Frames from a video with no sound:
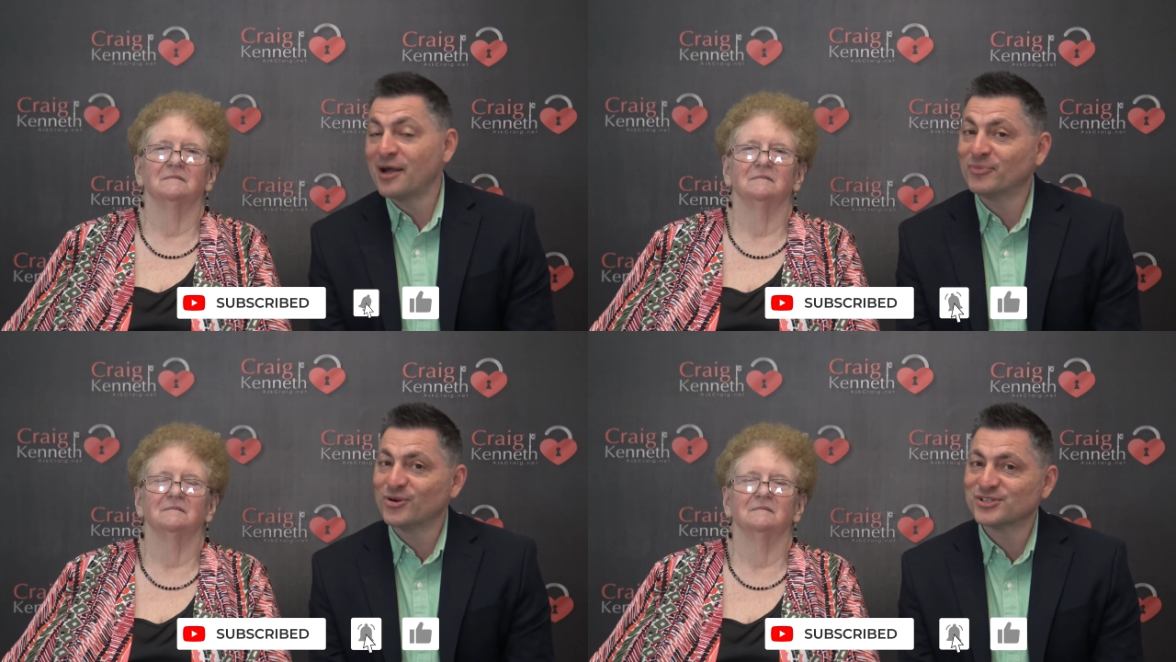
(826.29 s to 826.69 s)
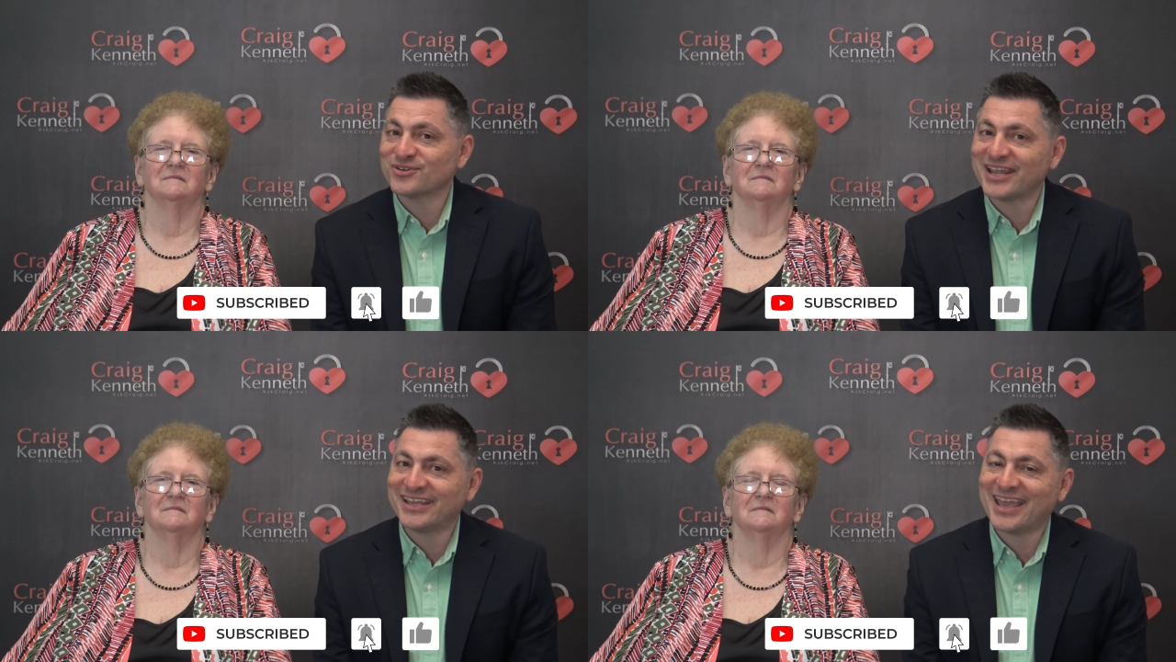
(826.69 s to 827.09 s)
Speaker 1: I'm Coach
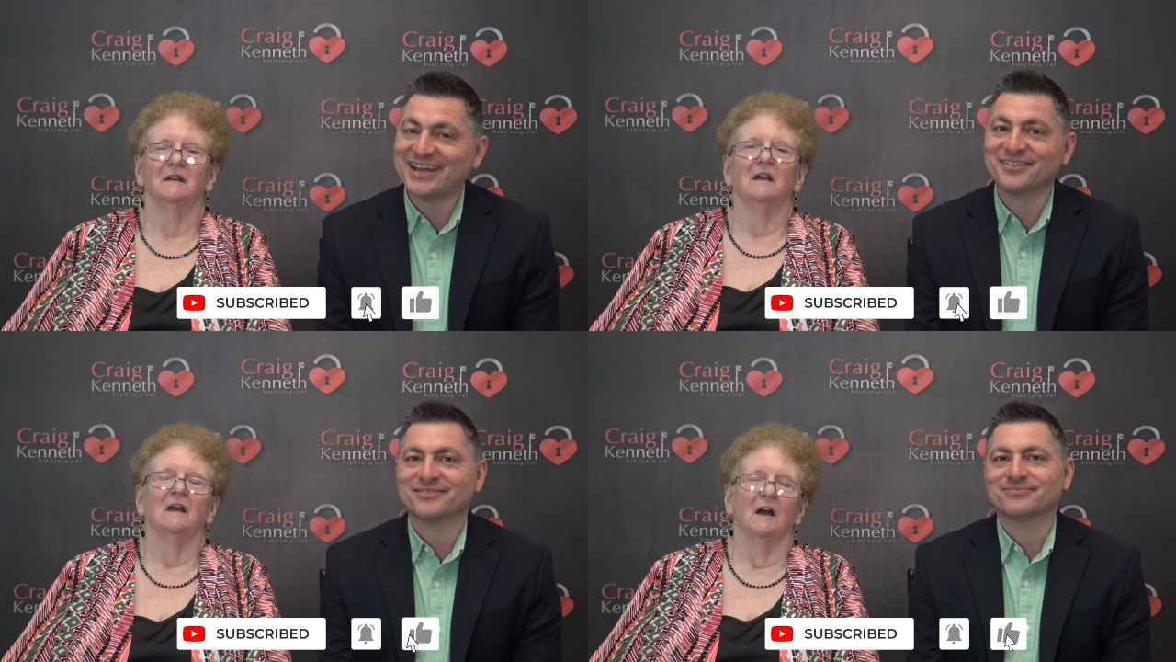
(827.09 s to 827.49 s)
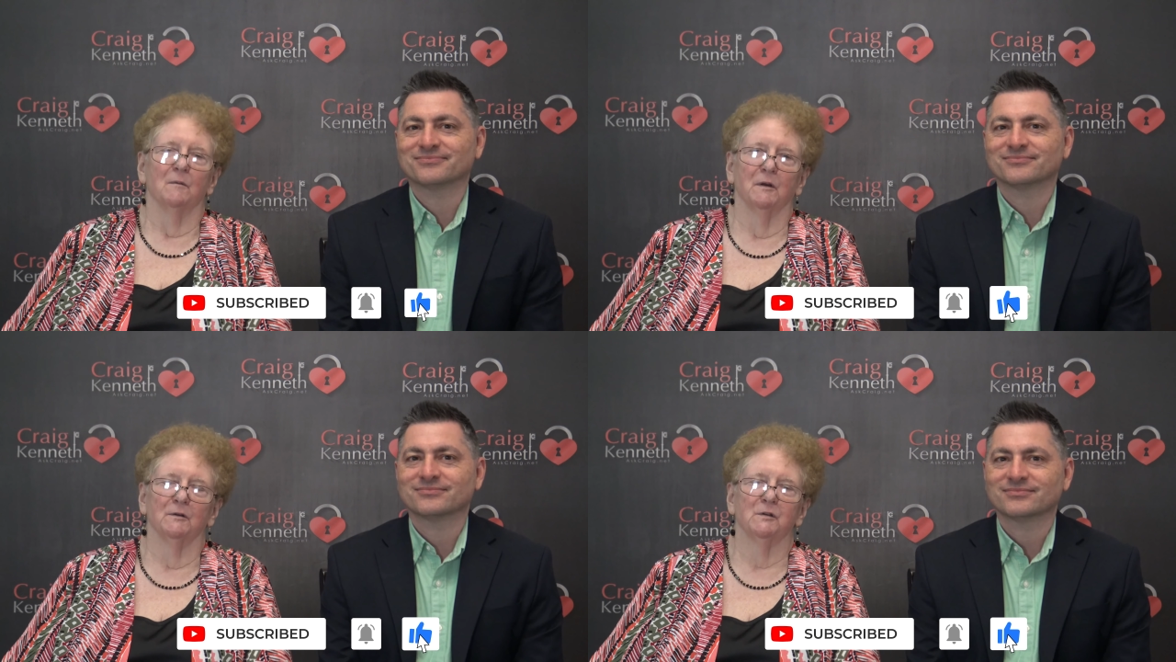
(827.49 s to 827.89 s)
Craig Kenneth.
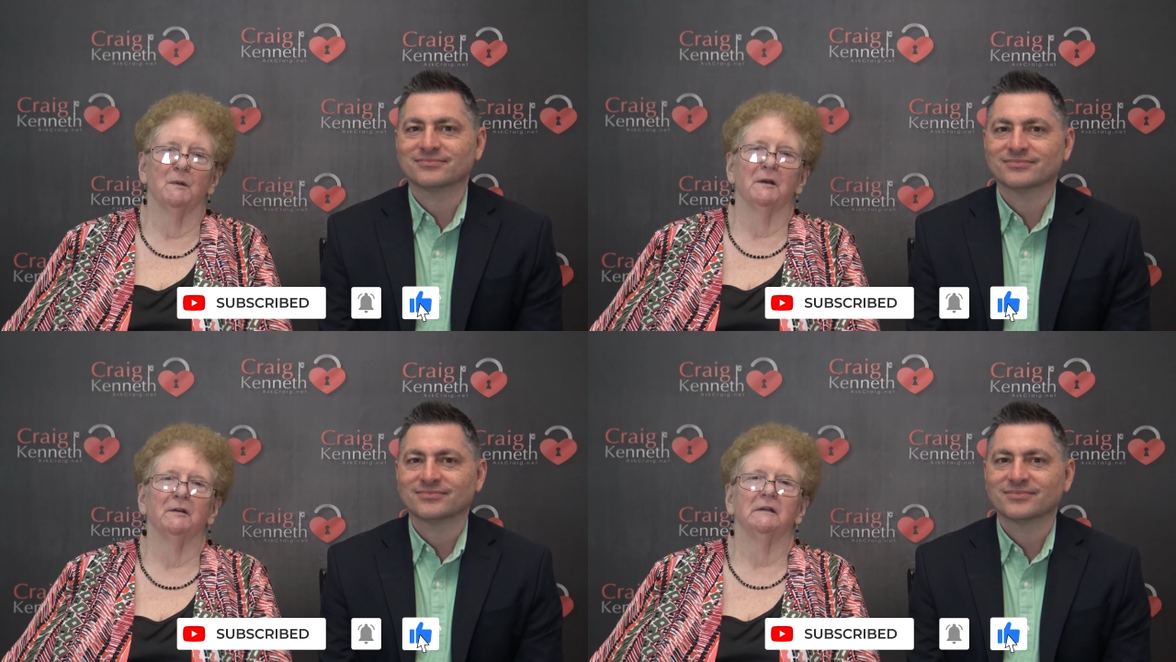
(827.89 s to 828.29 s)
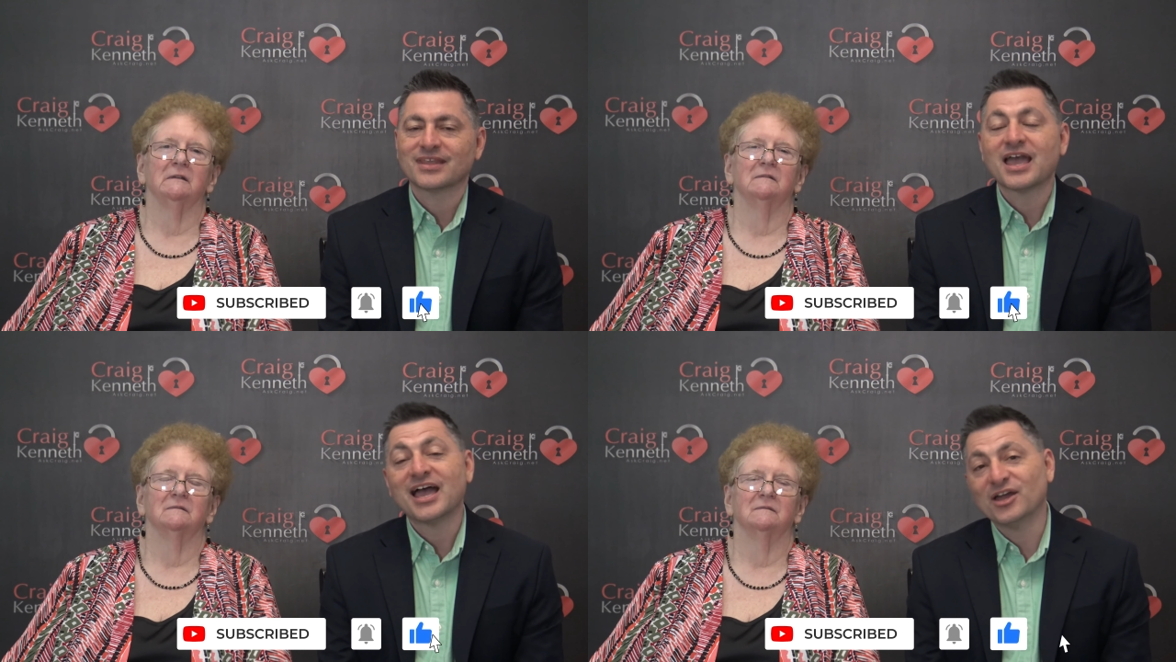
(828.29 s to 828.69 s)
I'm Coach
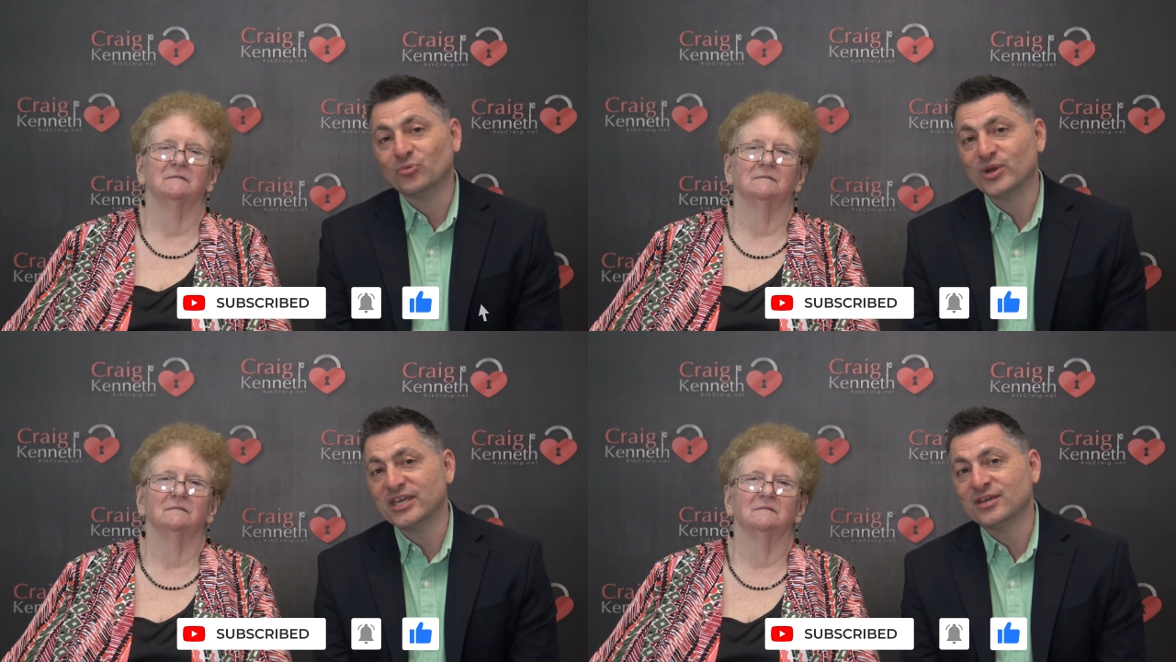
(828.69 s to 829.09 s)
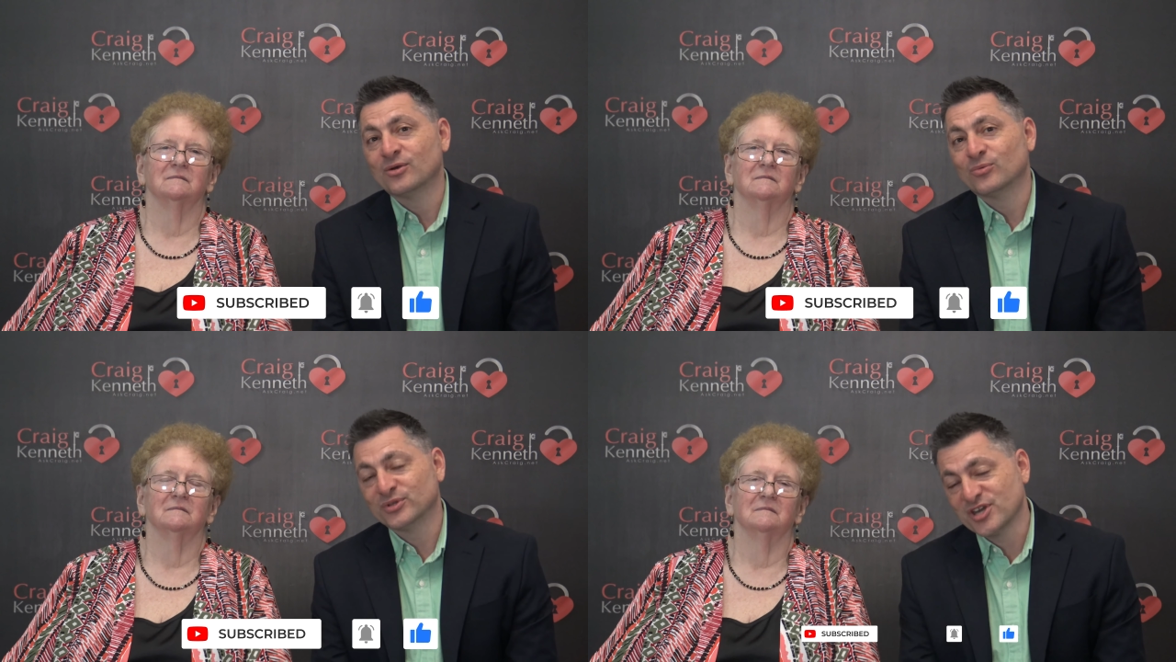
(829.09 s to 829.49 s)
Margaret. And we
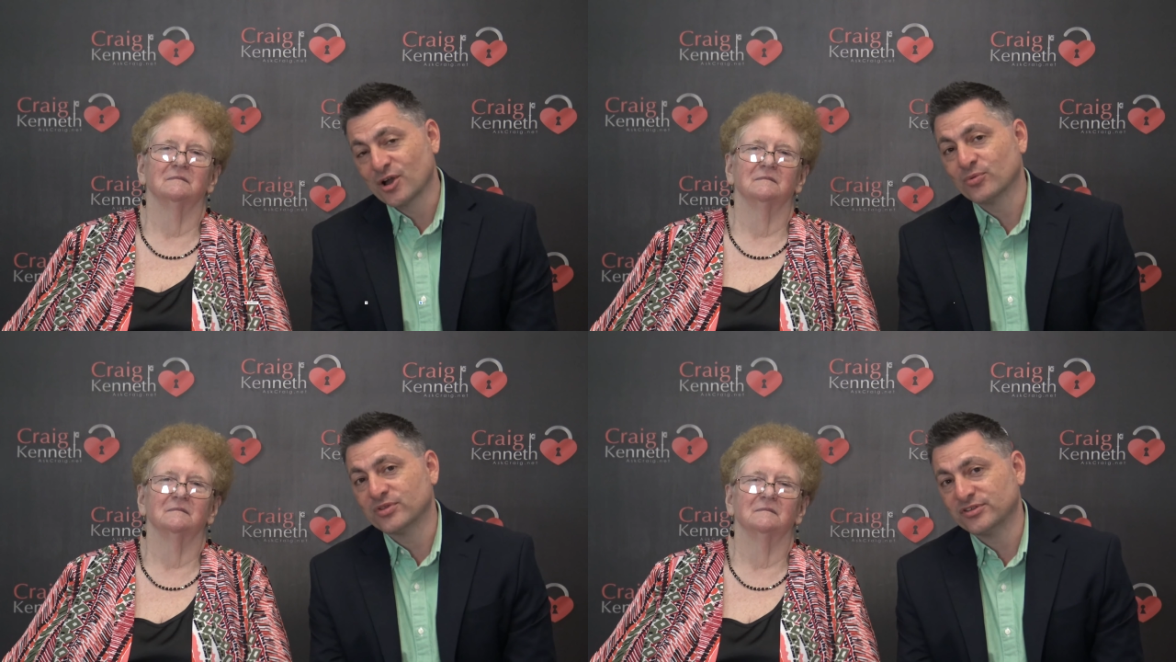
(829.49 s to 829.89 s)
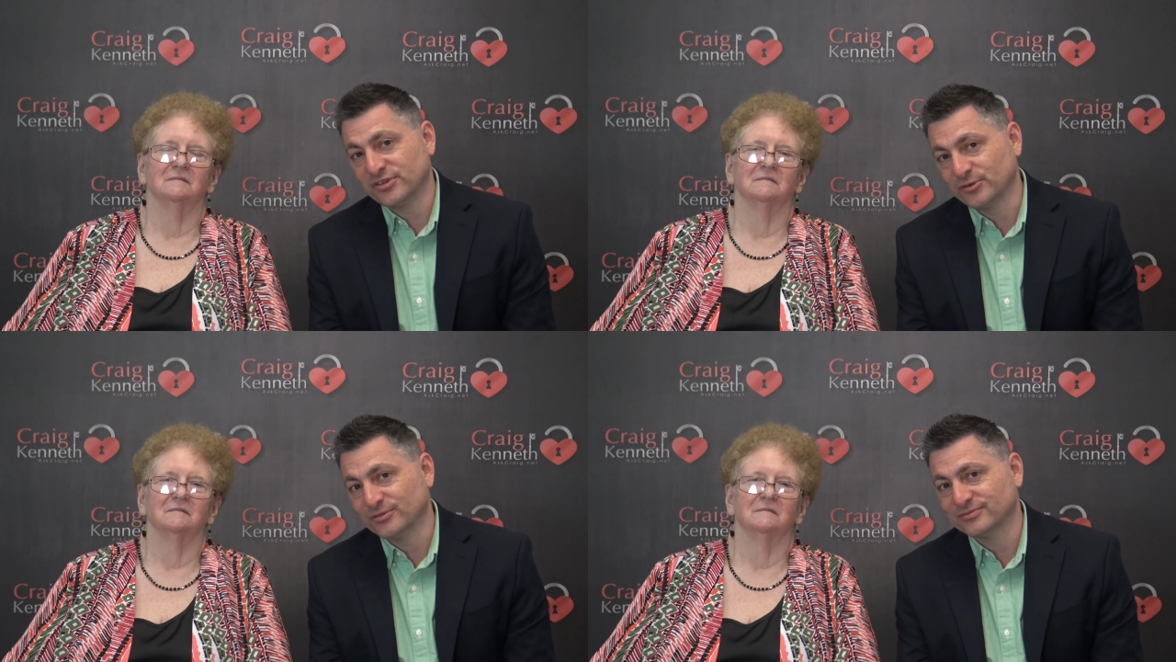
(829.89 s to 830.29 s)
will talk with you
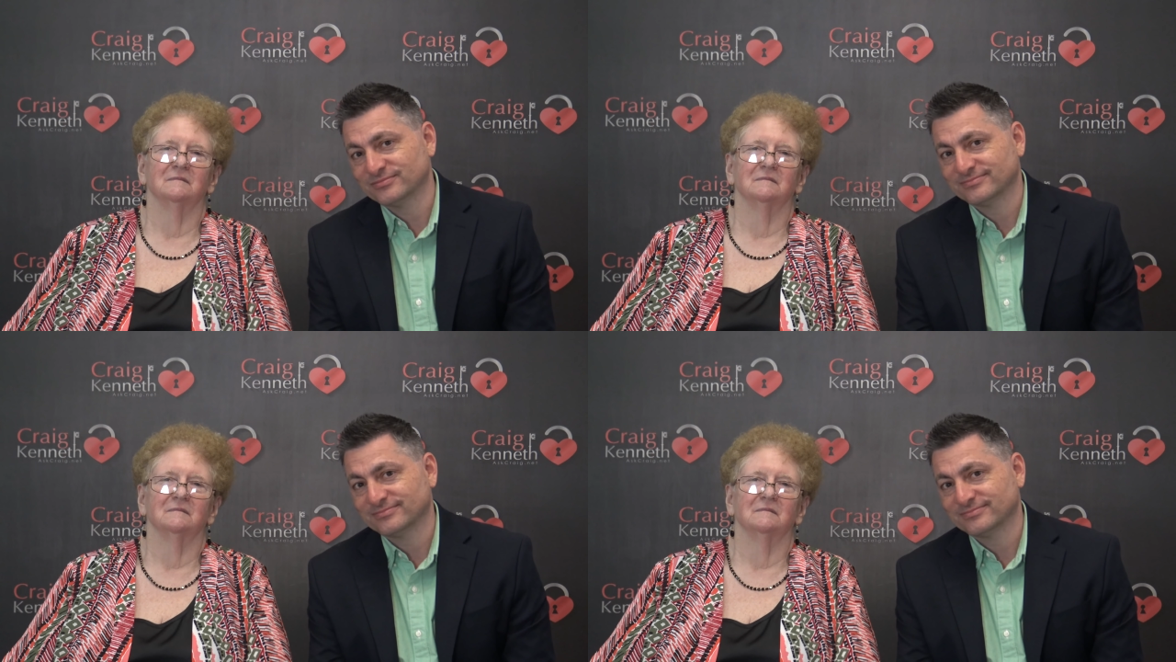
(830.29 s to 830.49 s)
soon.